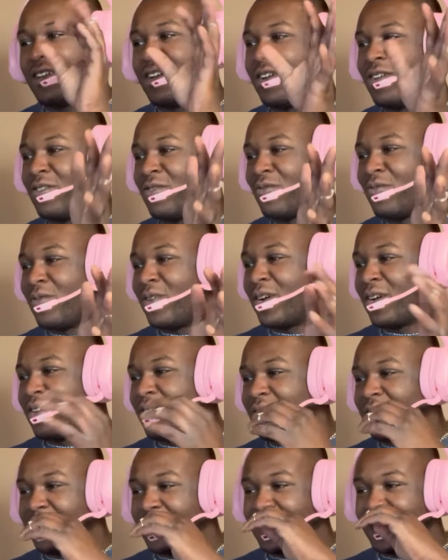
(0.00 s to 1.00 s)
the underwater
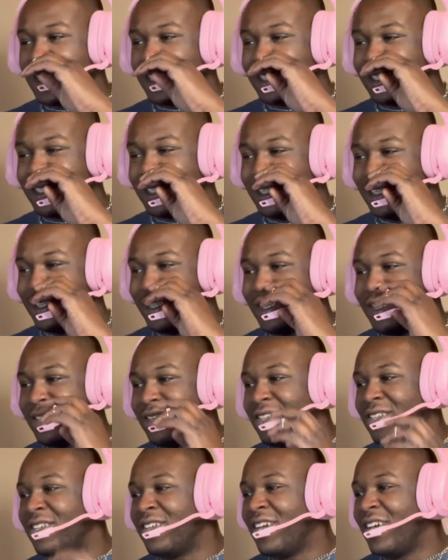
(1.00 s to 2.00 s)
looking like
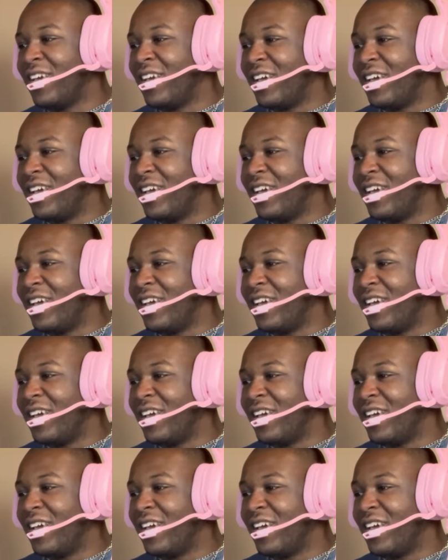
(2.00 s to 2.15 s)
scene,